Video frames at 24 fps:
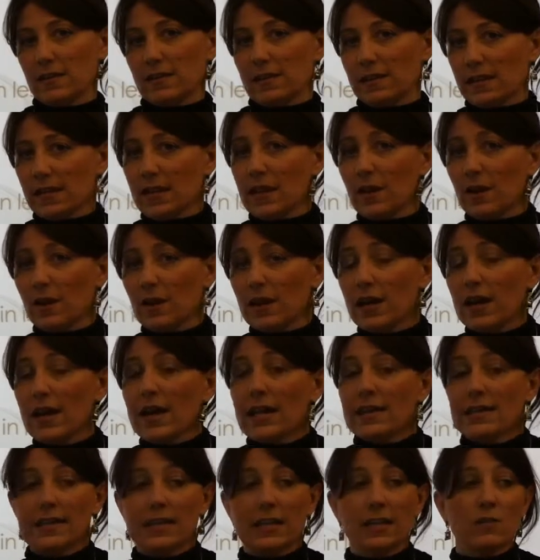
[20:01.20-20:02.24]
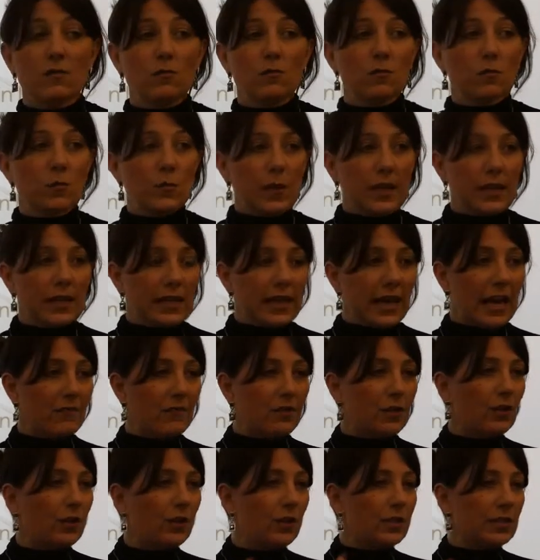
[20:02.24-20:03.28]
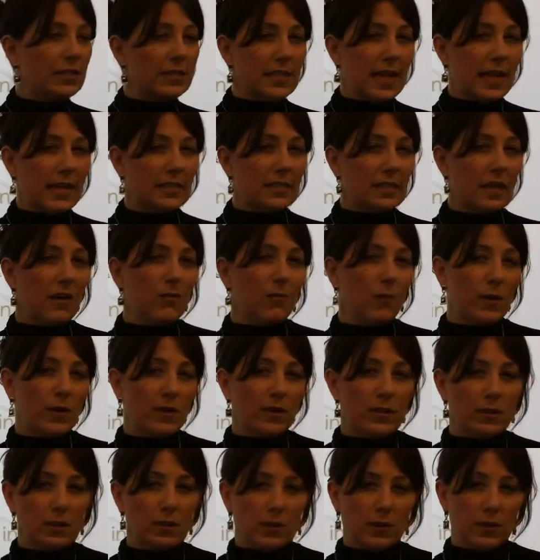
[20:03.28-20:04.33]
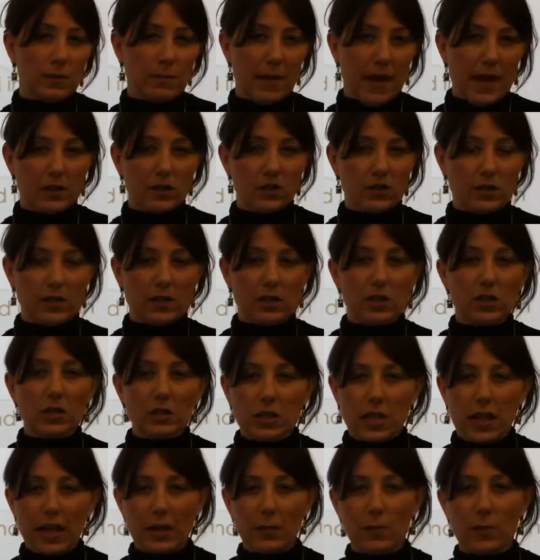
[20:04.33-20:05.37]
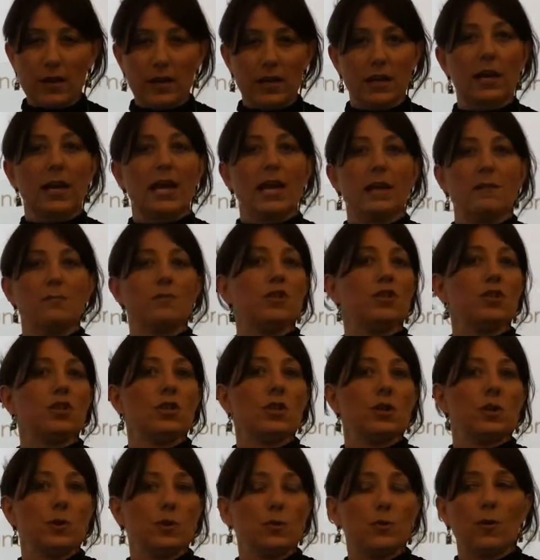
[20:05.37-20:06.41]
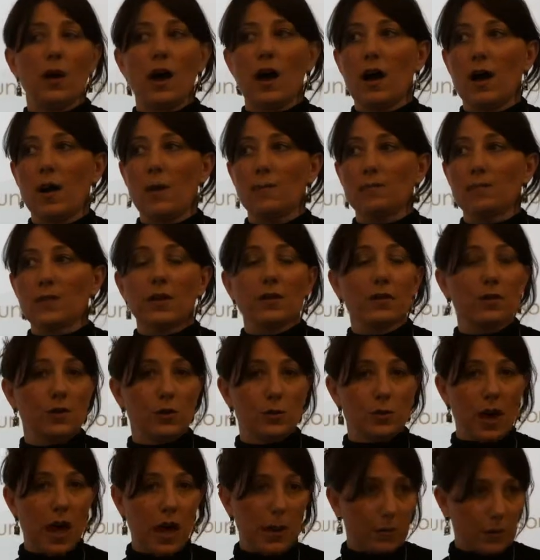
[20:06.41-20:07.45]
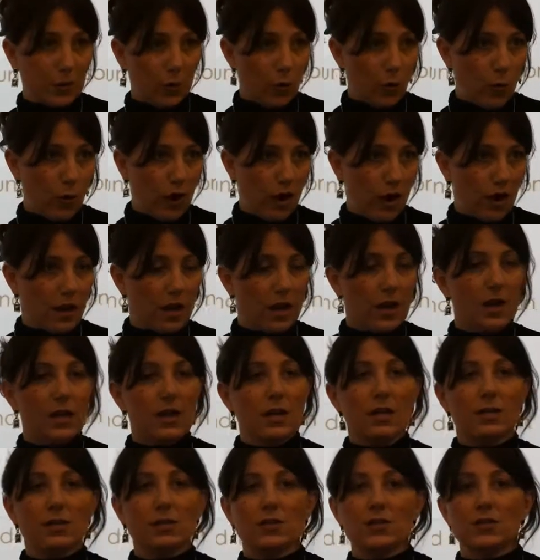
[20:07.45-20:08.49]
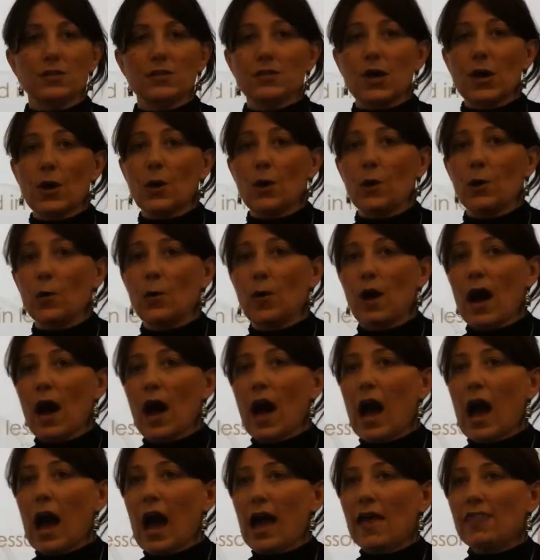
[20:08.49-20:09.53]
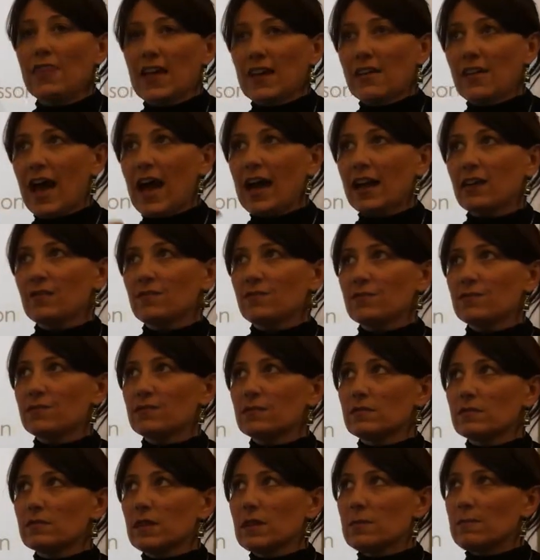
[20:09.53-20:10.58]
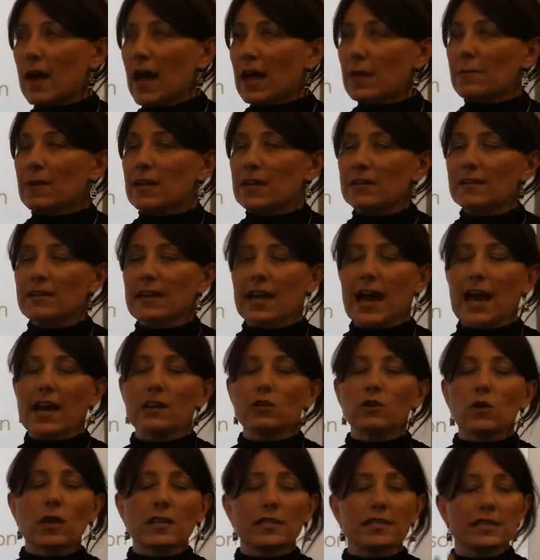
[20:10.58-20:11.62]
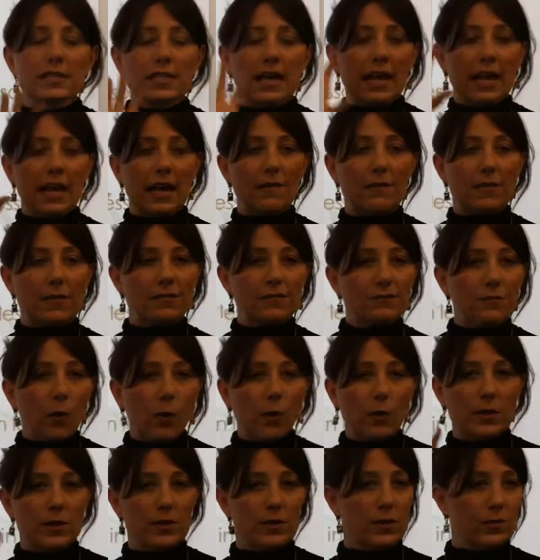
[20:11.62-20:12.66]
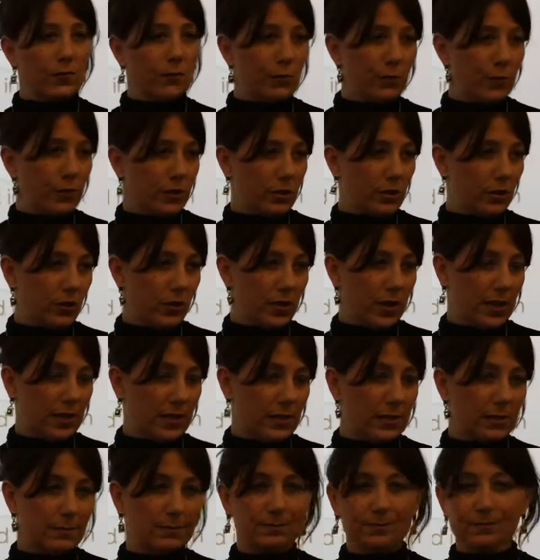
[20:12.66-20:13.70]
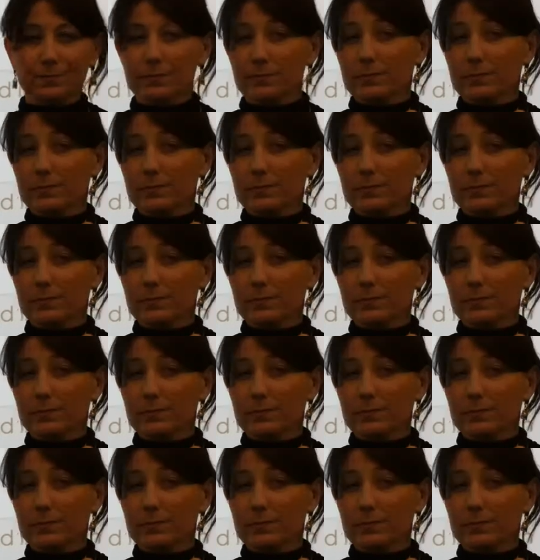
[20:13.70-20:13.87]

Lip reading: end of the year. They didn't really have a good sense of what student mastery looked like when it came to the new Common Core. And so they kind of, in my opinion, they kind of lost sight of the forest through the trees.